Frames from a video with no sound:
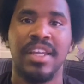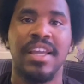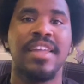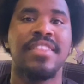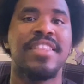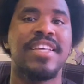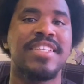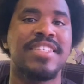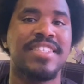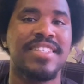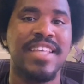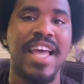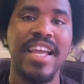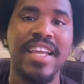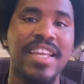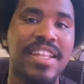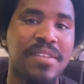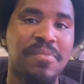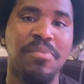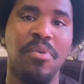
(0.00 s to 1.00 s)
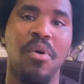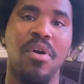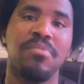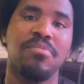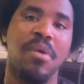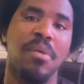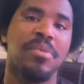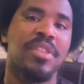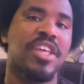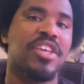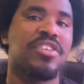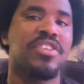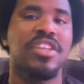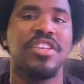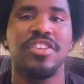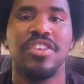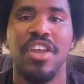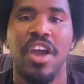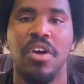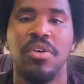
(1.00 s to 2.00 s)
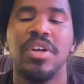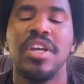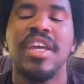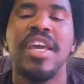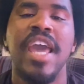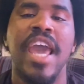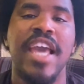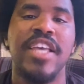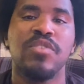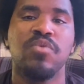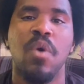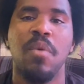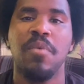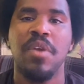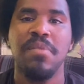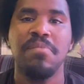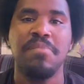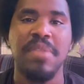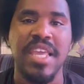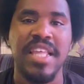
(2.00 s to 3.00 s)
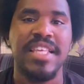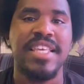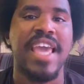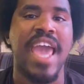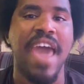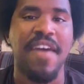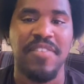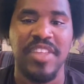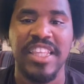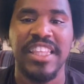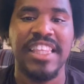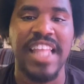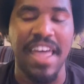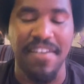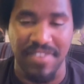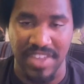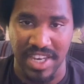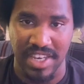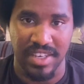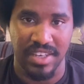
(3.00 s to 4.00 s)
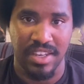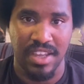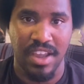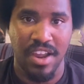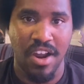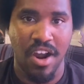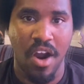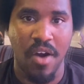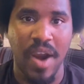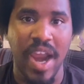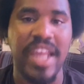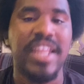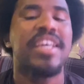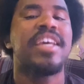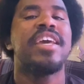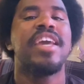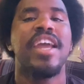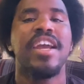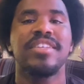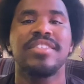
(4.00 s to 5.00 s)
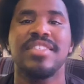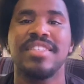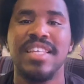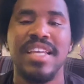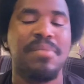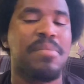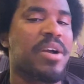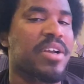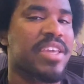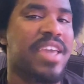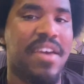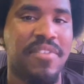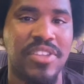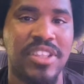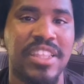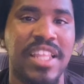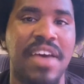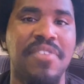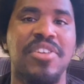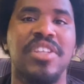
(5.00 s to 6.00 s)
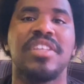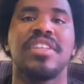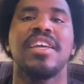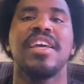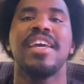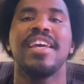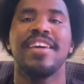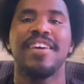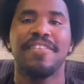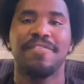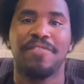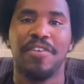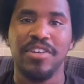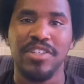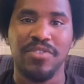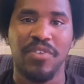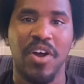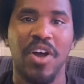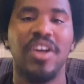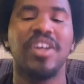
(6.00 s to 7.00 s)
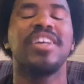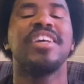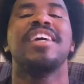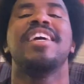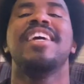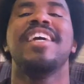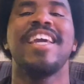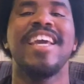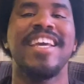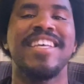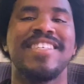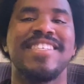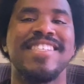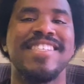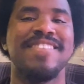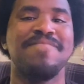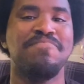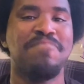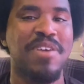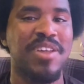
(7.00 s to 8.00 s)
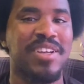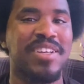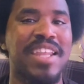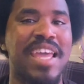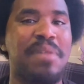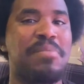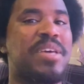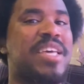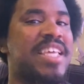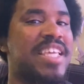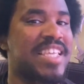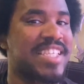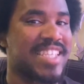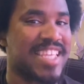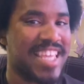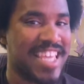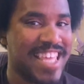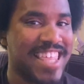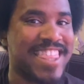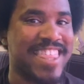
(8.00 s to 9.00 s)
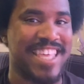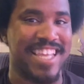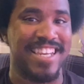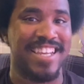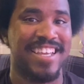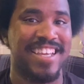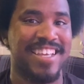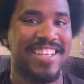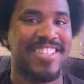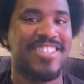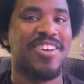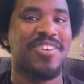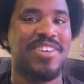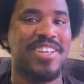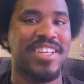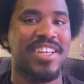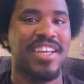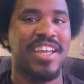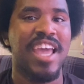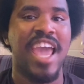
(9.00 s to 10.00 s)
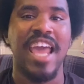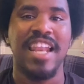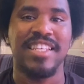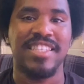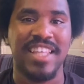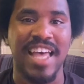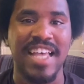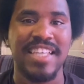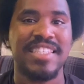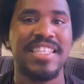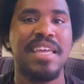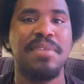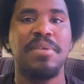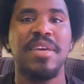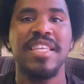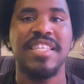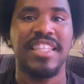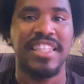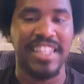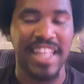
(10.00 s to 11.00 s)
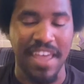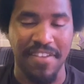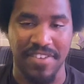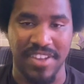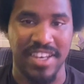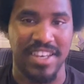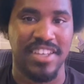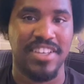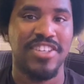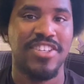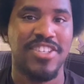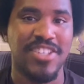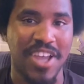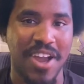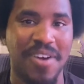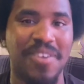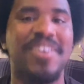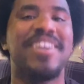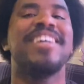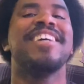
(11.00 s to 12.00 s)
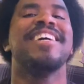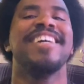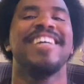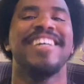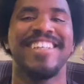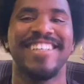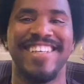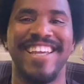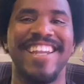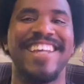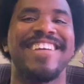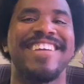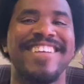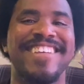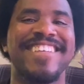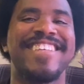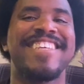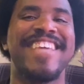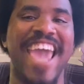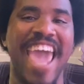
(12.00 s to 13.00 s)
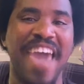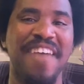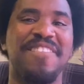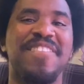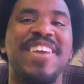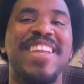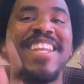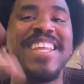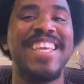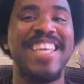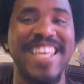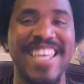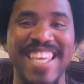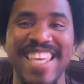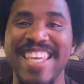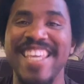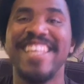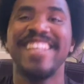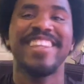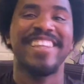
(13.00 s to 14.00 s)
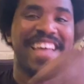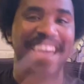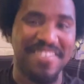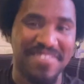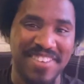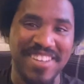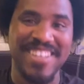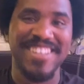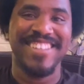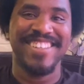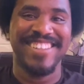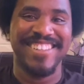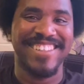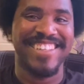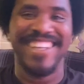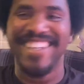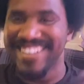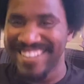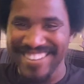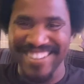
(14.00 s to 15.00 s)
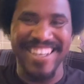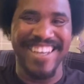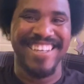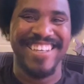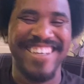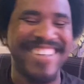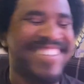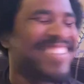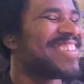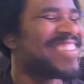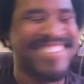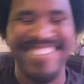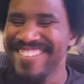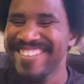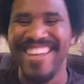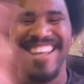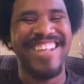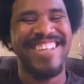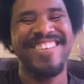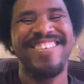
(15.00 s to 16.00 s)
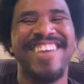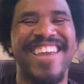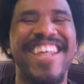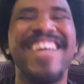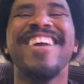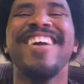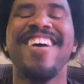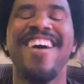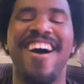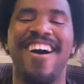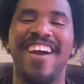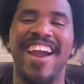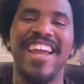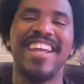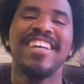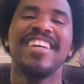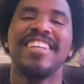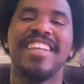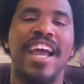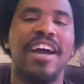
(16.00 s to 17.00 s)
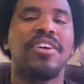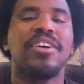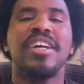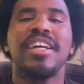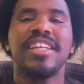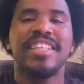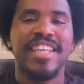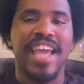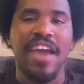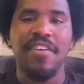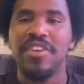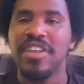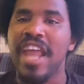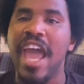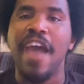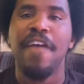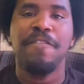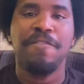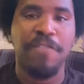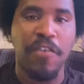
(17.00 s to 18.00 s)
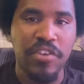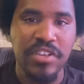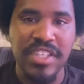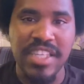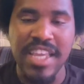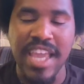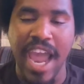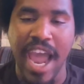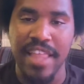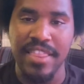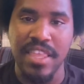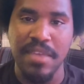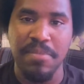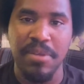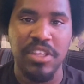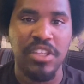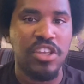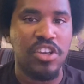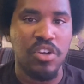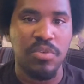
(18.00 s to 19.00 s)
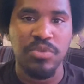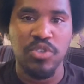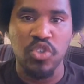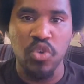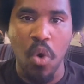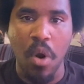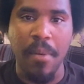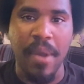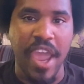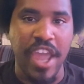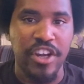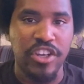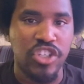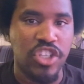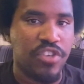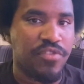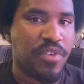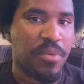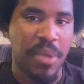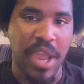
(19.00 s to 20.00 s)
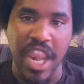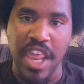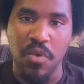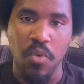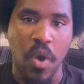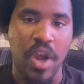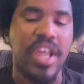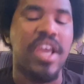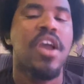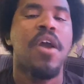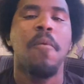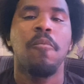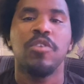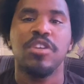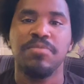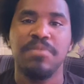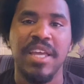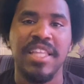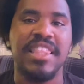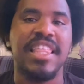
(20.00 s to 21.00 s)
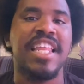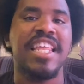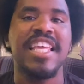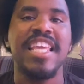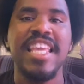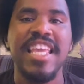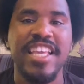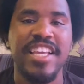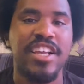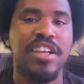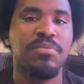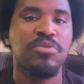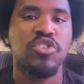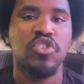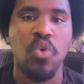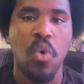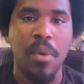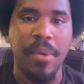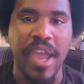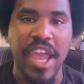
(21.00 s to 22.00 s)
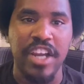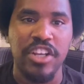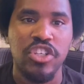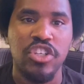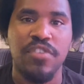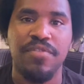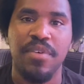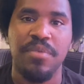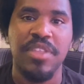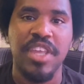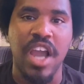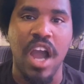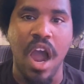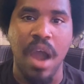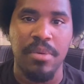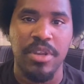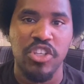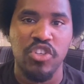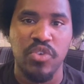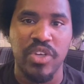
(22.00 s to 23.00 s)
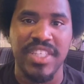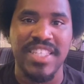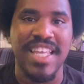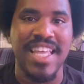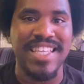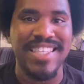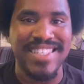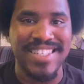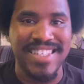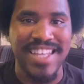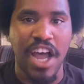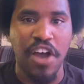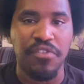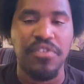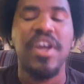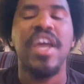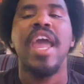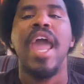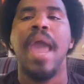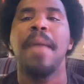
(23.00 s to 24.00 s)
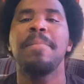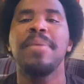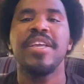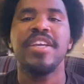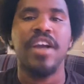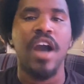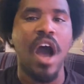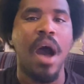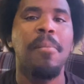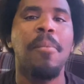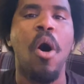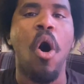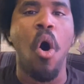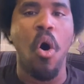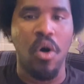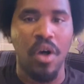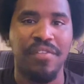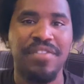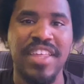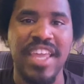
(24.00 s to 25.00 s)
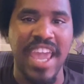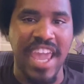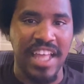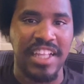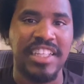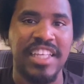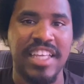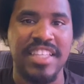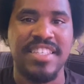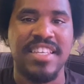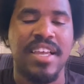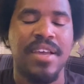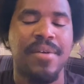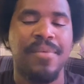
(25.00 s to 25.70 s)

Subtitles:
The second important moment that you need to know is when we meet Kevin Levin. All right, here's the thing about Kevin Levin. First of all, his middle name is Ethan. And his last name is Levin. So, get it? Kevin E. Levin? Get it? Yeah, you get it. You get it. All right. Now, Kevin, at first he had the ability to absorb energy from anyone, which meant that he could absorb energy from the Omnitrix itself and become all of the aliens